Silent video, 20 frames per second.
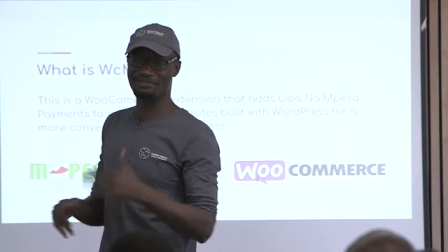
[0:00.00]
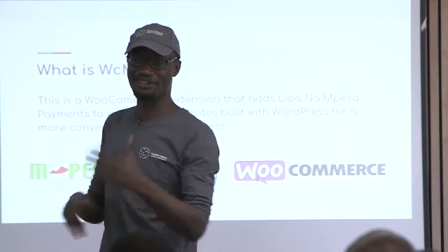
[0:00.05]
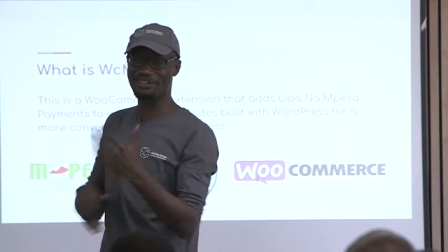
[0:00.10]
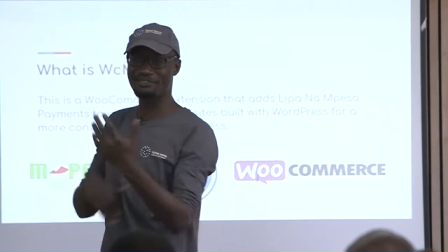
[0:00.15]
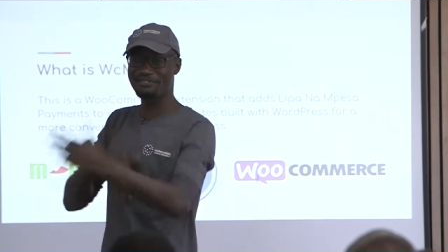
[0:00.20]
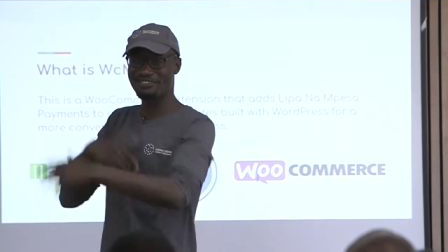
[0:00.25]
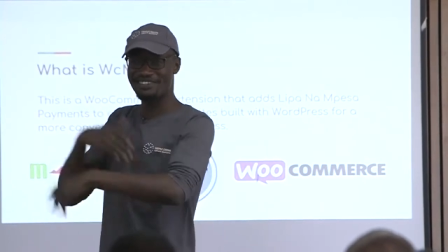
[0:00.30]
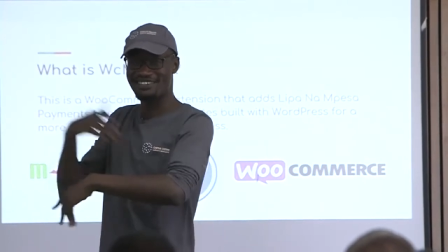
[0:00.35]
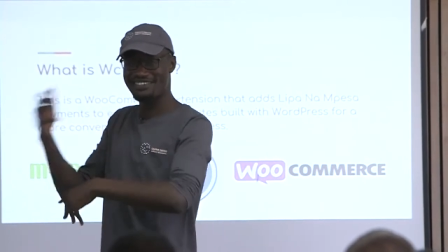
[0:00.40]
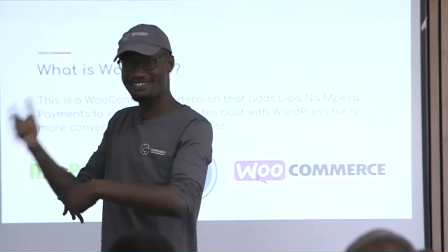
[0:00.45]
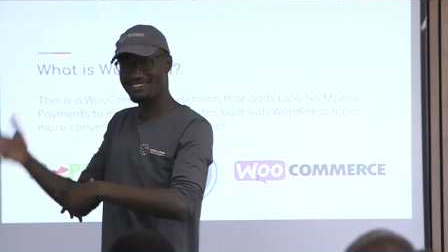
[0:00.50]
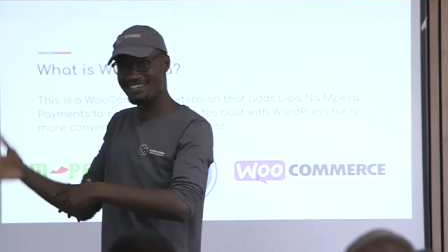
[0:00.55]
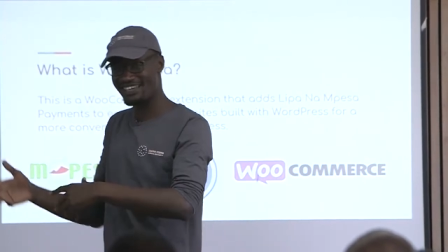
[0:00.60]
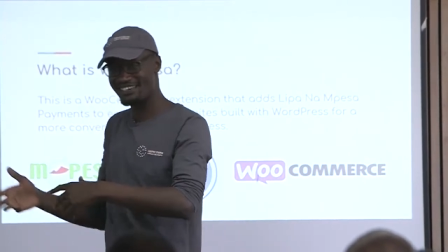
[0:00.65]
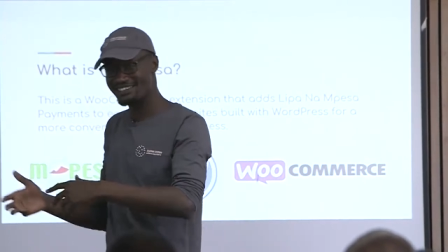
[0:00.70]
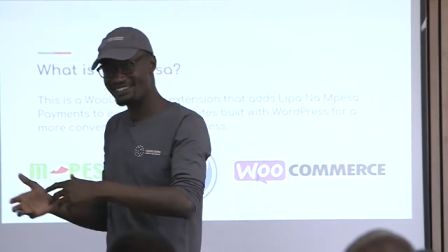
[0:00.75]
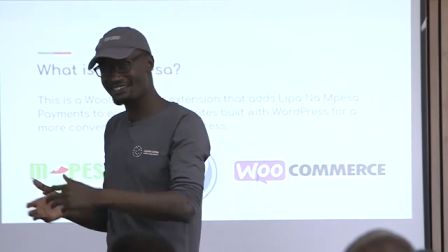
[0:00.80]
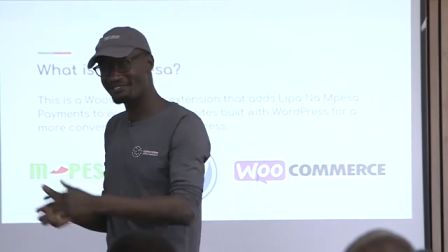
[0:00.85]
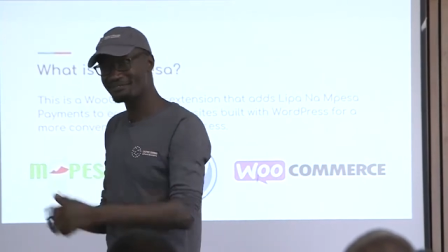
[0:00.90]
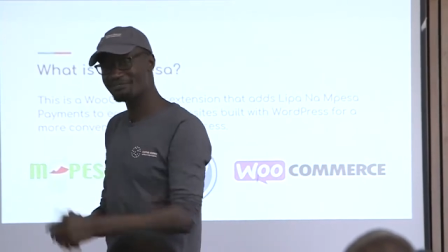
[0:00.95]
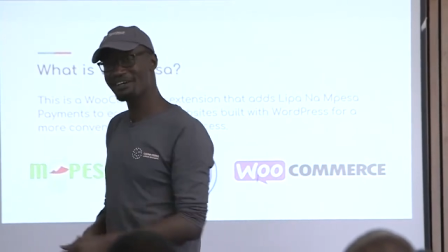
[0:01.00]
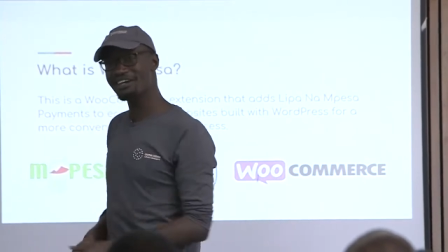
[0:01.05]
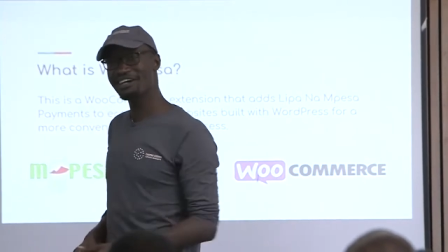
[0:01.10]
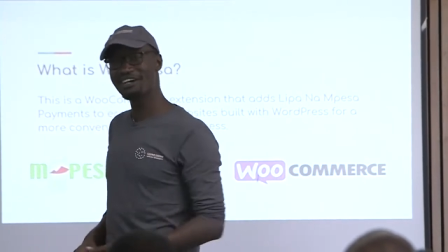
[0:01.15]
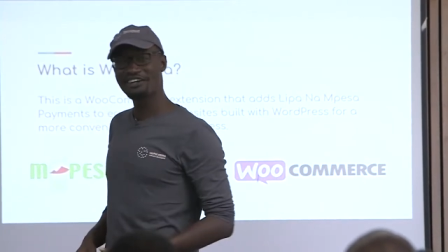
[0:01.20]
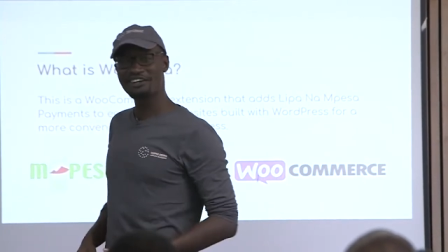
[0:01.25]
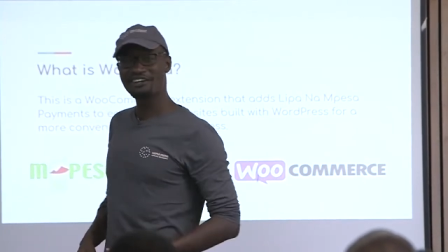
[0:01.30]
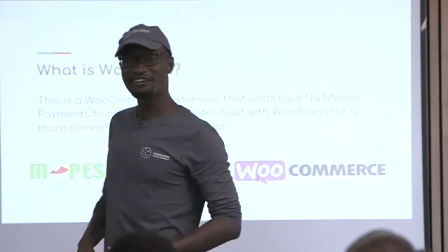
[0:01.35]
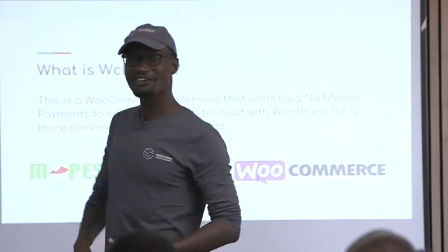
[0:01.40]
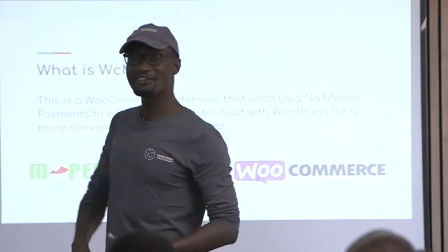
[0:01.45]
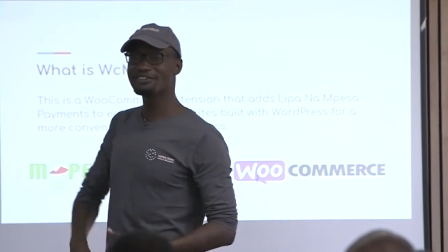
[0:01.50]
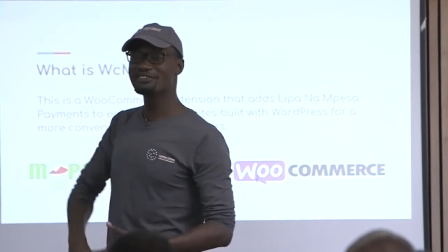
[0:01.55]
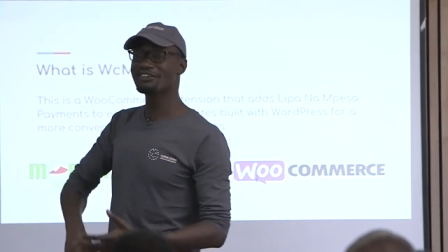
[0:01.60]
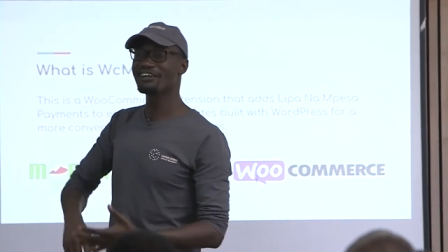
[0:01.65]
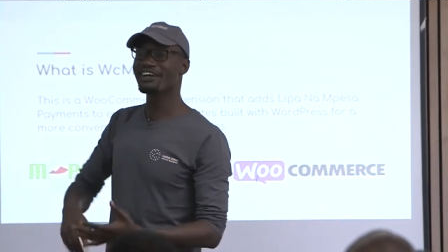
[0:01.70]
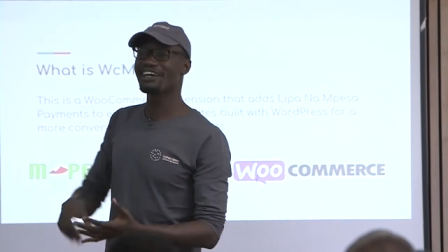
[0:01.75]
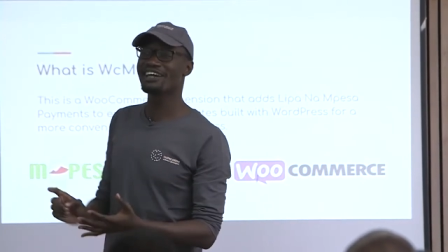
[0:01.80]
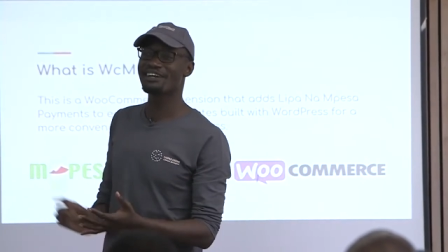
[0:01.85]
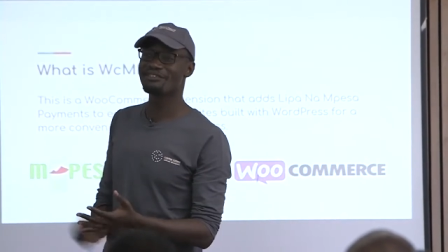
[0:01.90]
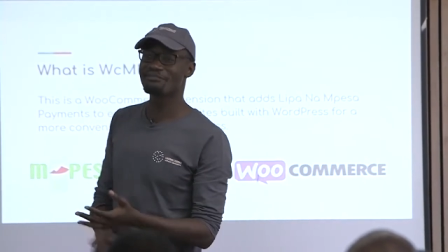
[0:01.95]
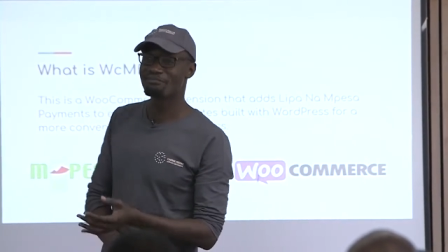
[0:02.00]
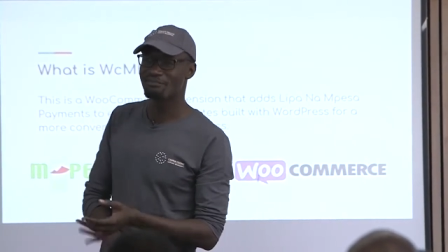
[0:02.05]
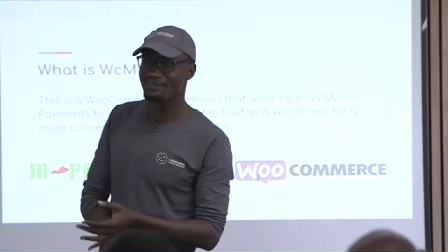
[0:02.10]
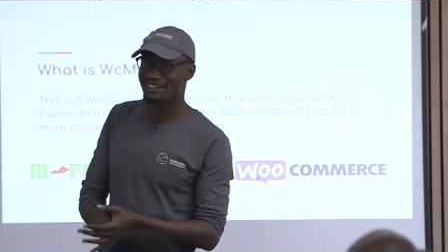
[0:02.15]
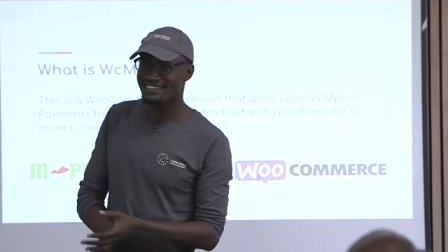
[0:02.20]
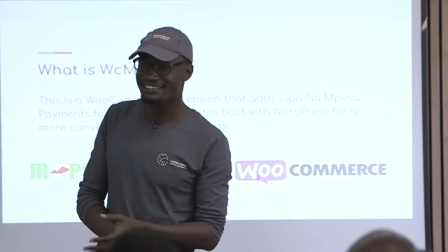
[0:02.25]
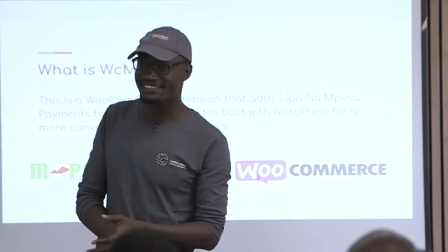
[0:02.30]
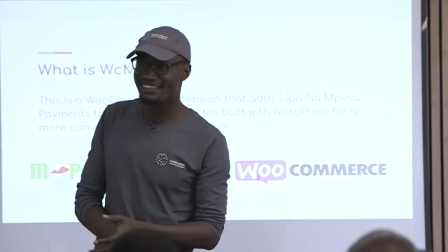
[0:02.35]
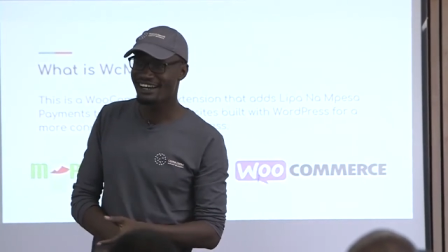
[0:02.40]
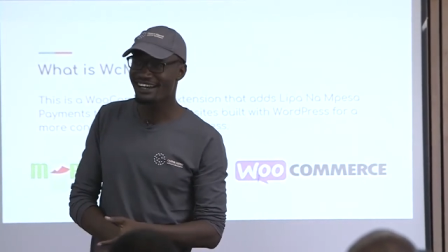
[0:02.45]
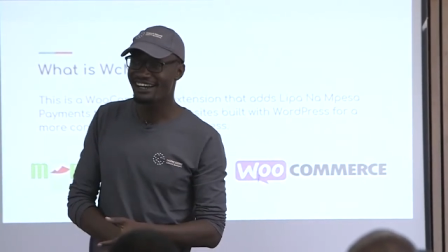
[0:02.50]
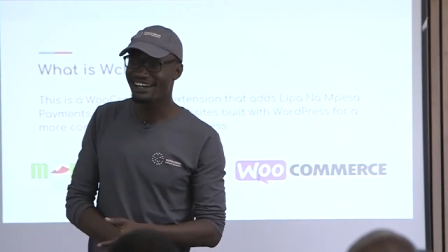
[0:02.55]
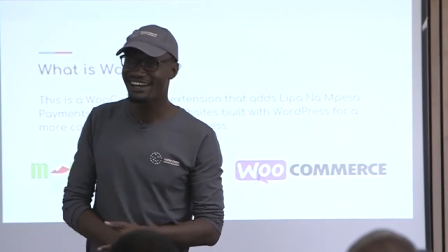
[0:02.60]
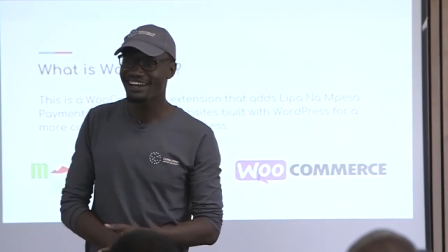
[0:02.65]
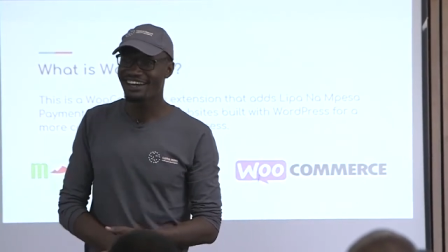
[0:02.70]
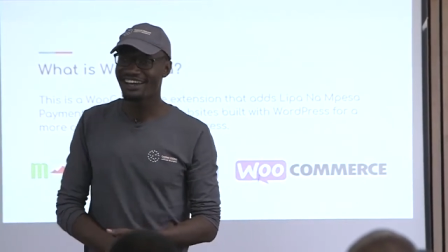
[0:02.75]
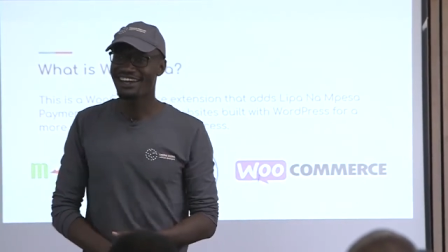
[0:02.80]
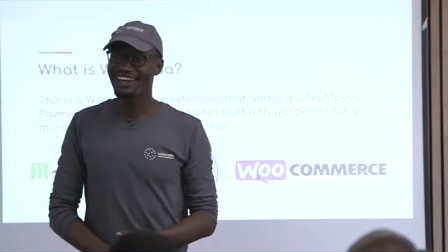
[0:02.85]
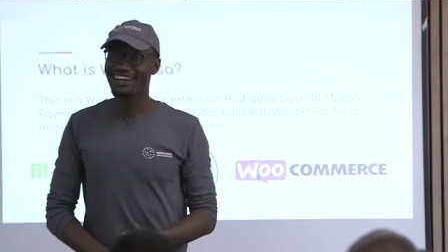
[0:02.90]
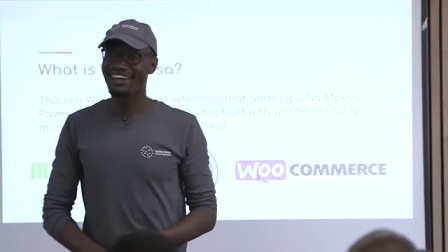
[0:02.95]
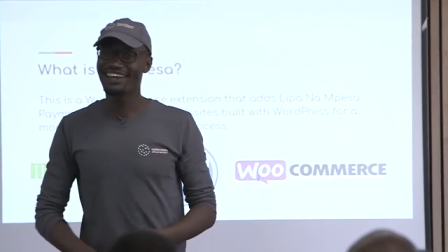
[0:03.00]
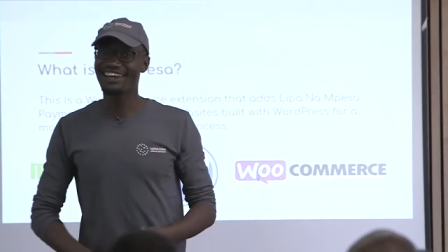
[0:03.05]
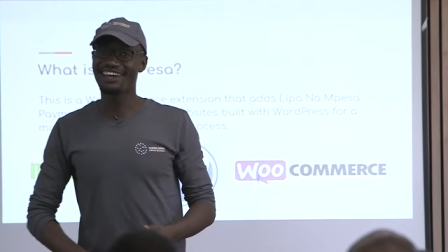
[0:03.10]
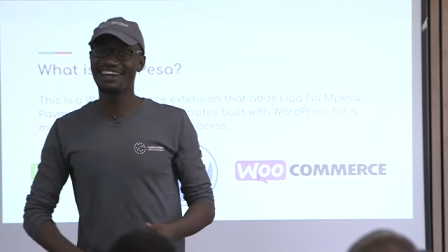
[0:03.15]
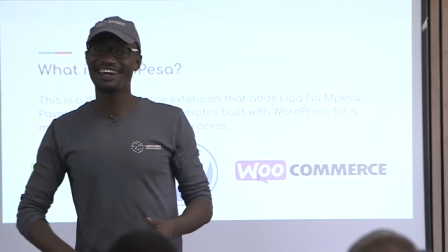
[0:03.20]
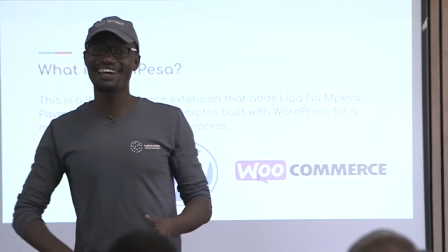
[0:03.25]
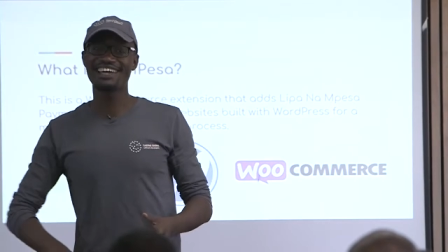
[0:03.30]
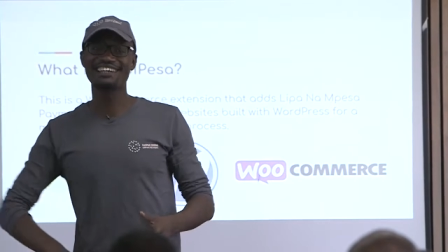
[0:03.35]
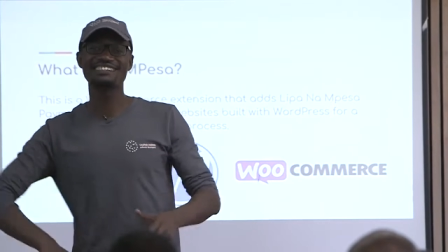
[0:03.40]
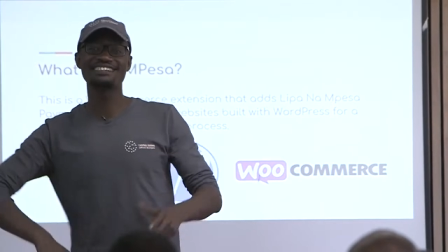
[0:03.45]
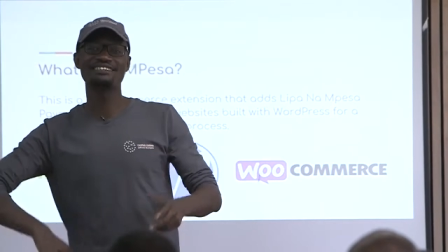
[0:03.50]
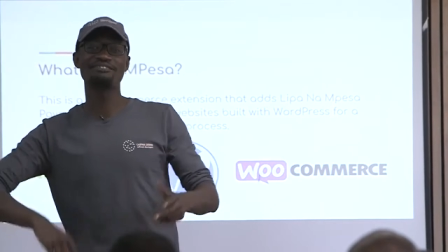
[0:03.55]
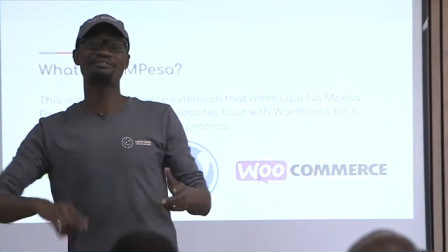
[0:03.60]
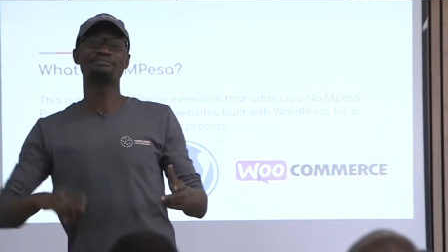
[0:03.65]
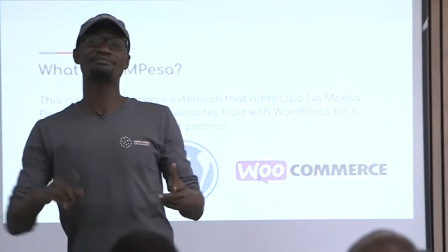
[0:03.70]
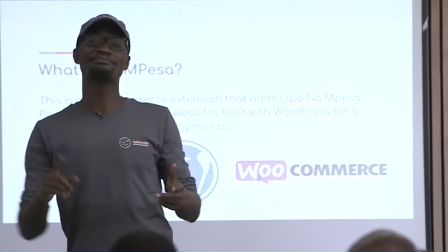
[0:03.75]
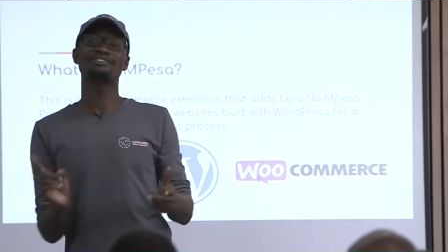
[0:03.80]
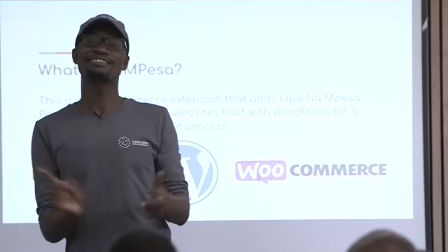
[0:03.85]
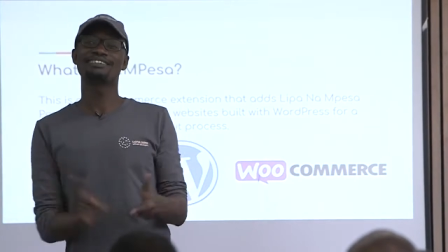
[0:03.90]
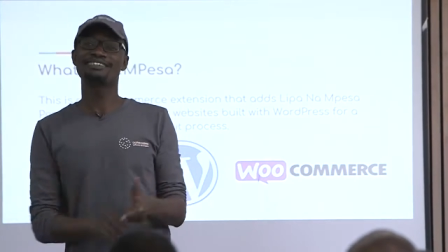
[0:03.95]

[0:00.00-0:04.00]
to pay for this item. Go to your M-Pesa, uh, enter